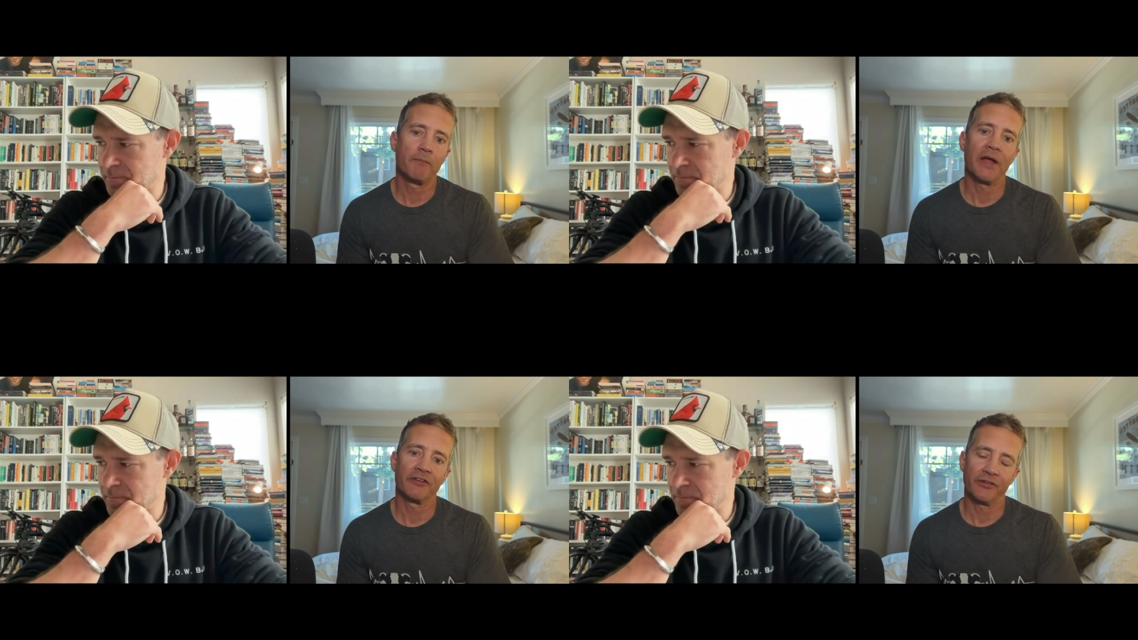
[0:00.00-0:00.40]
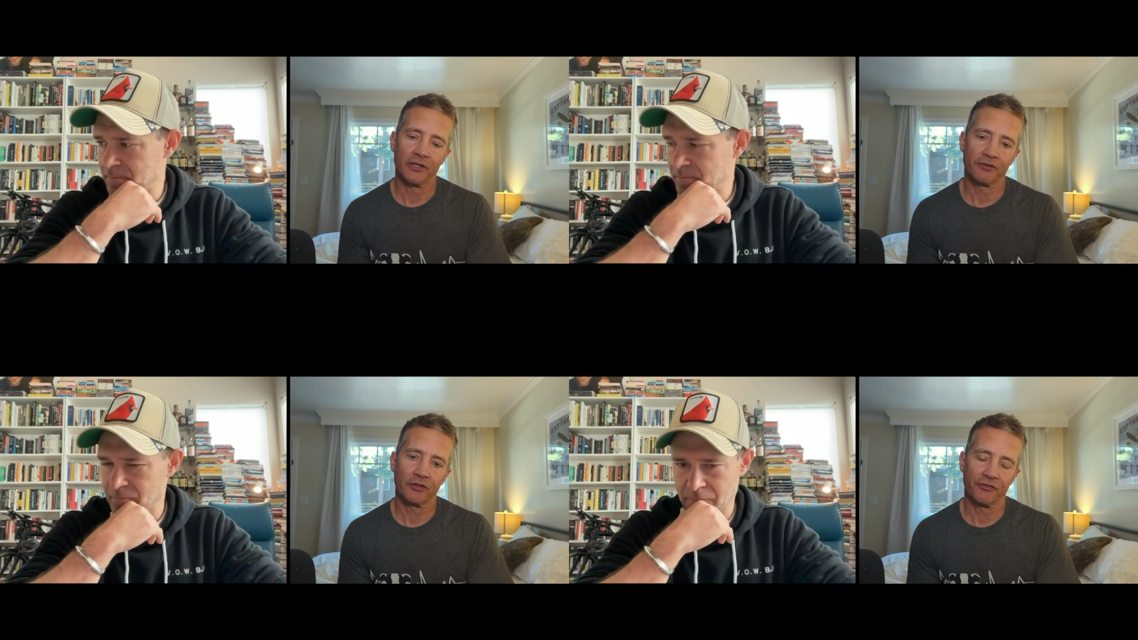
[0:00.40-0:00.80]

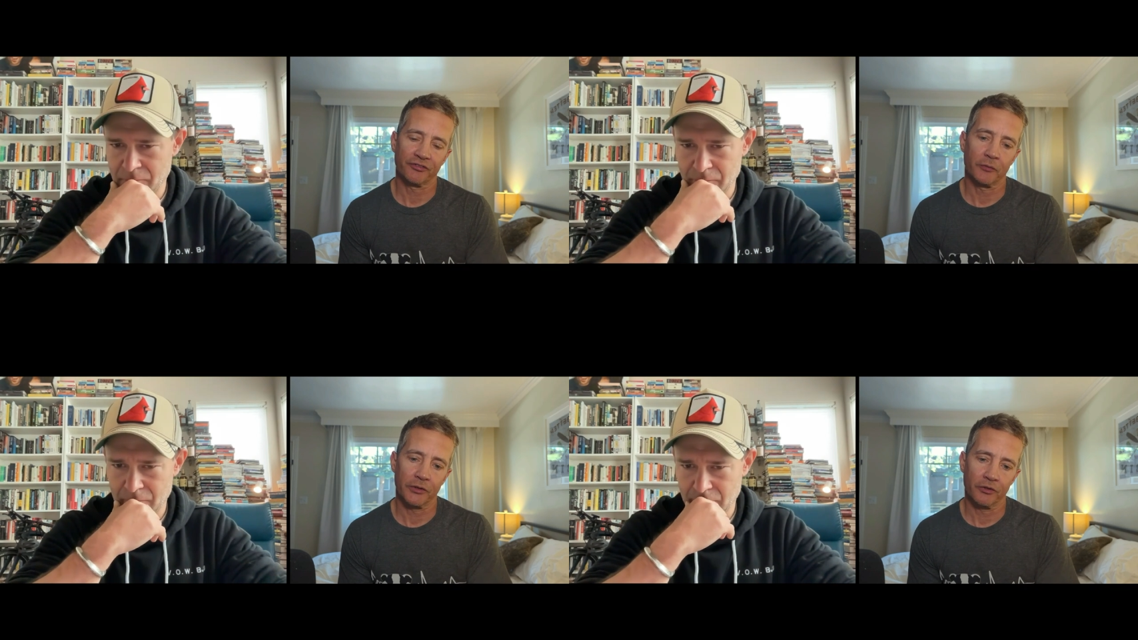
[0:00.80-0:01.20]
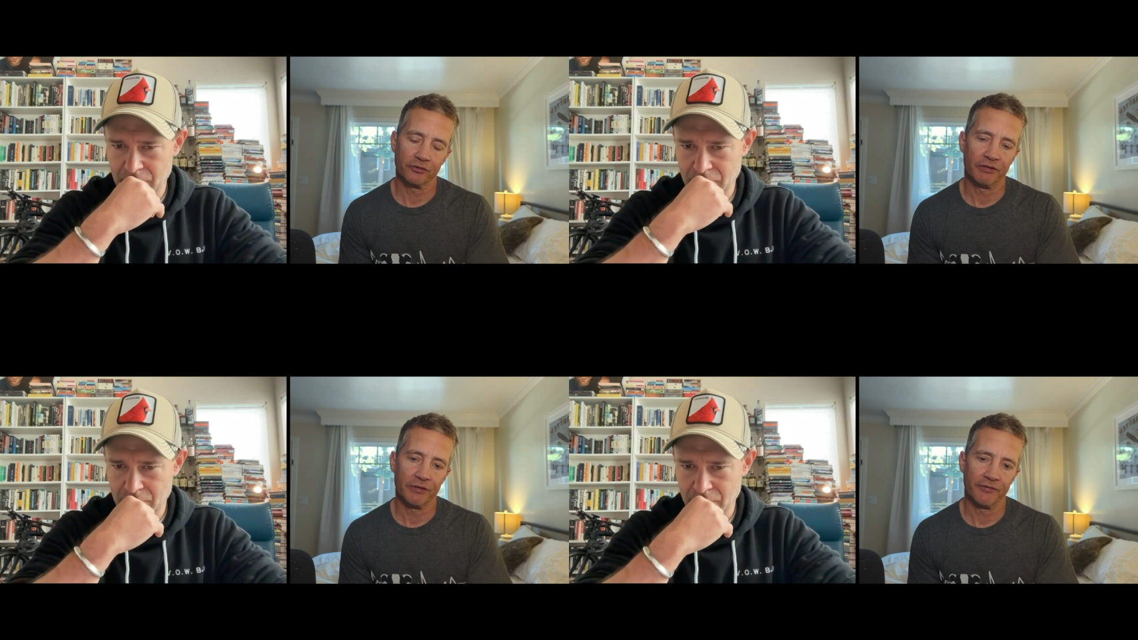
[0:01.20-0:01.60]
Speaker 1: benefits of some of
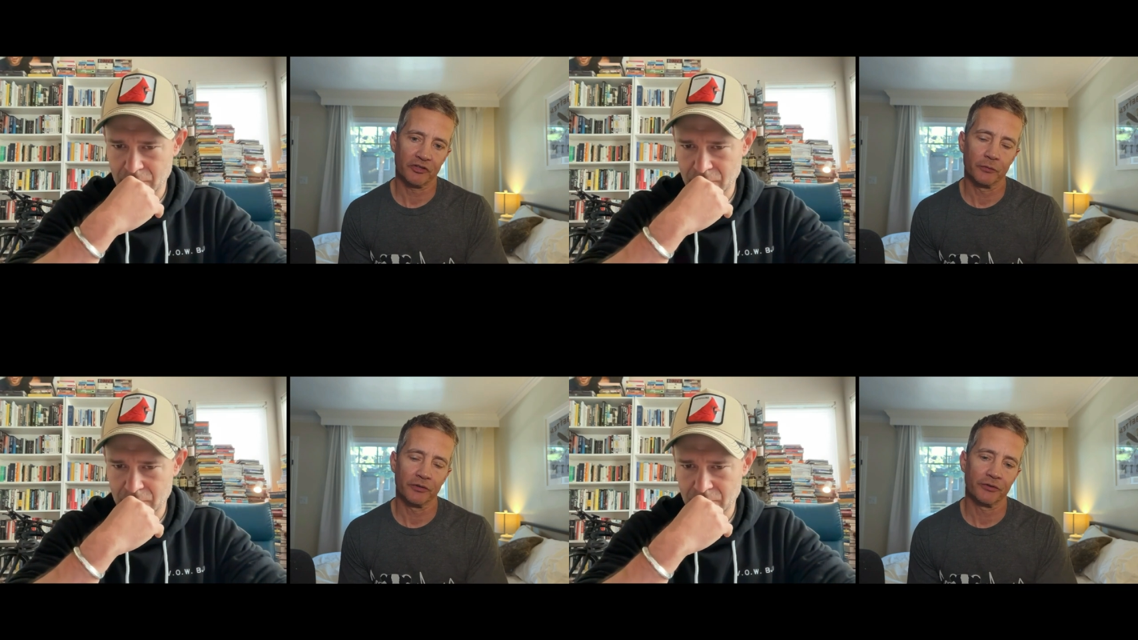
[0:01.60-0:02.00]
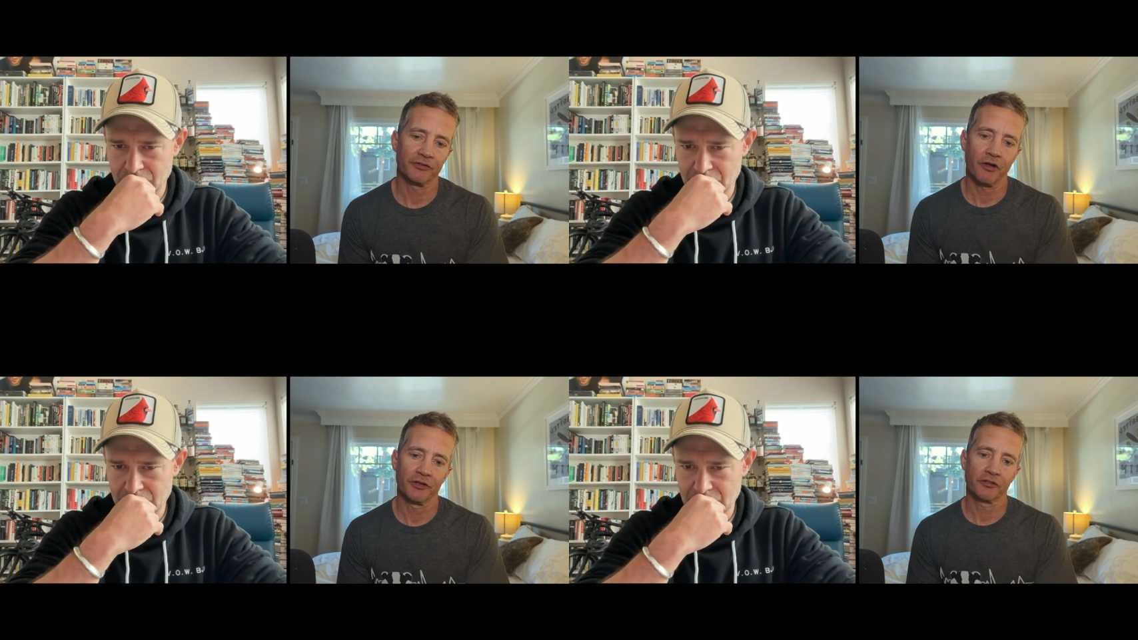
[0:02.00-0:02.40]
those reinvestments they're
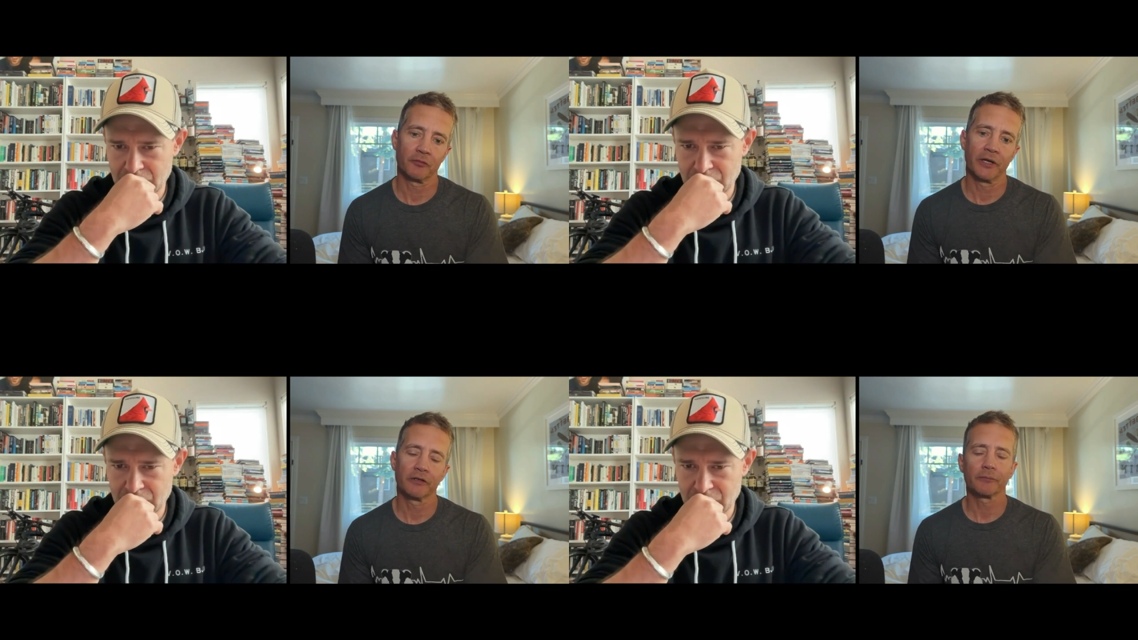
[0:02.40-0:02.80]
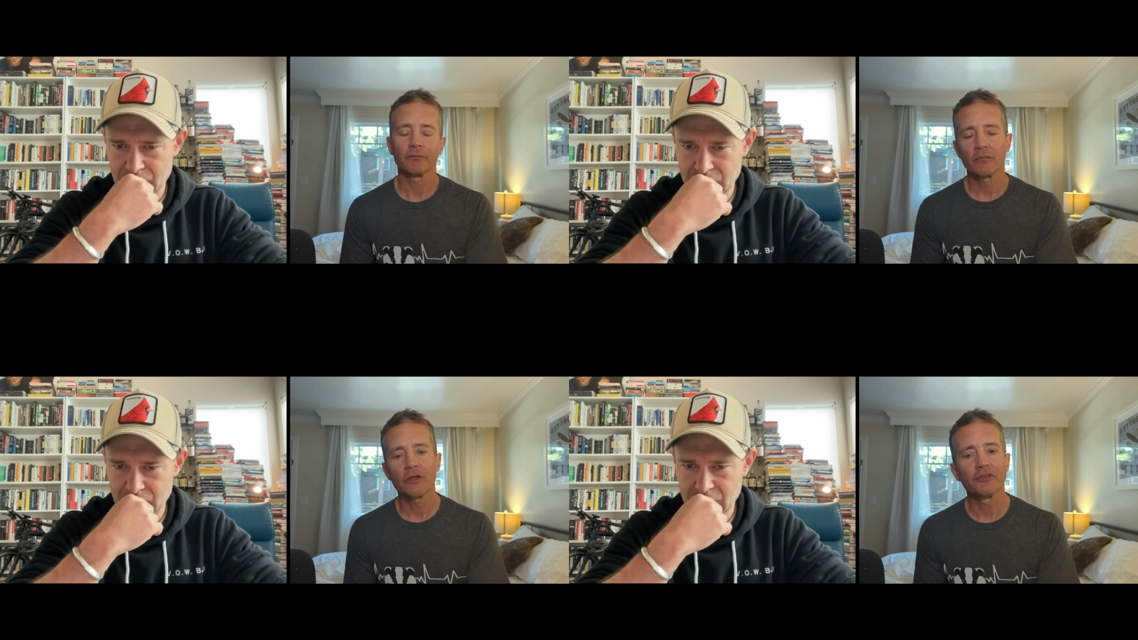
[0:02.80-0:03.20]
starting to make.
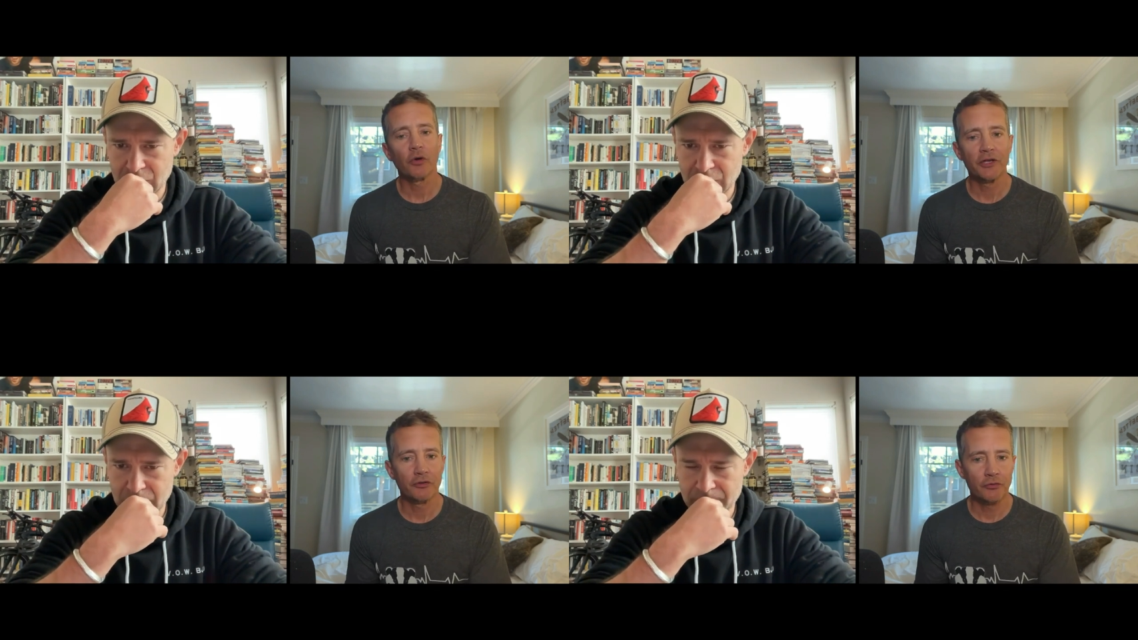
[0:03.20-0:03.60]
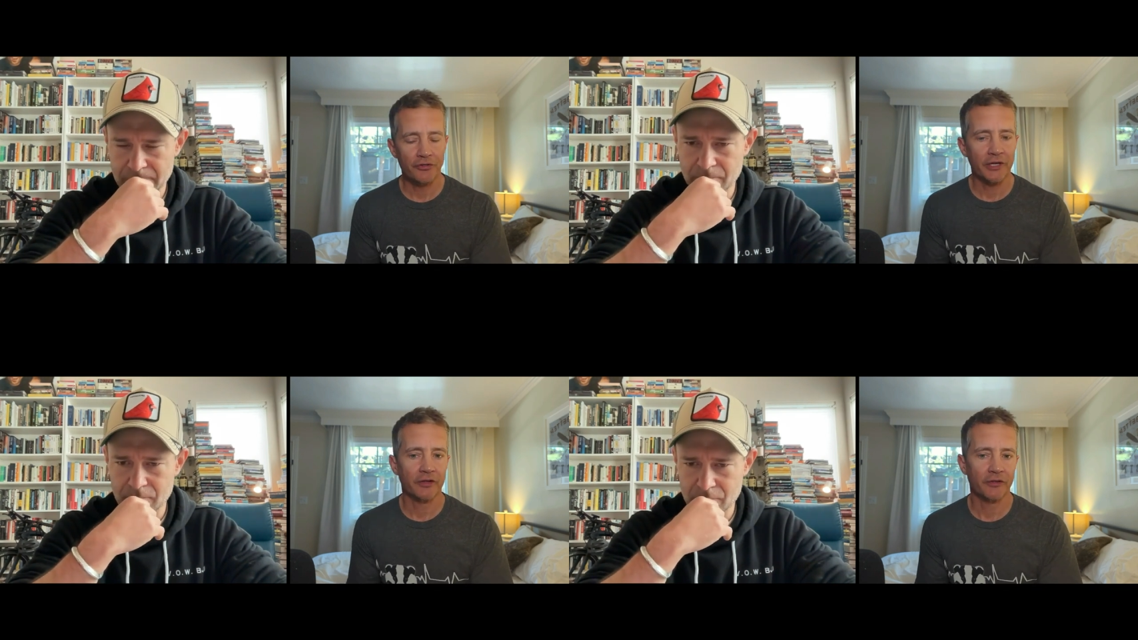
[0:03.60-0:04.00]
So I do
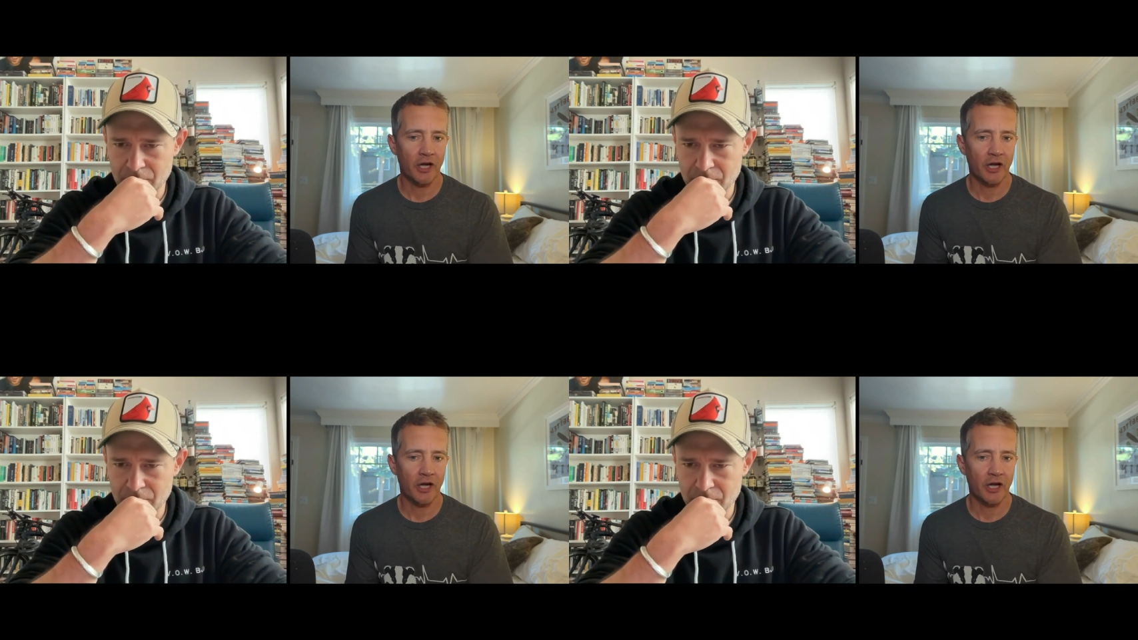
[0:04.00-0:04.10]
think the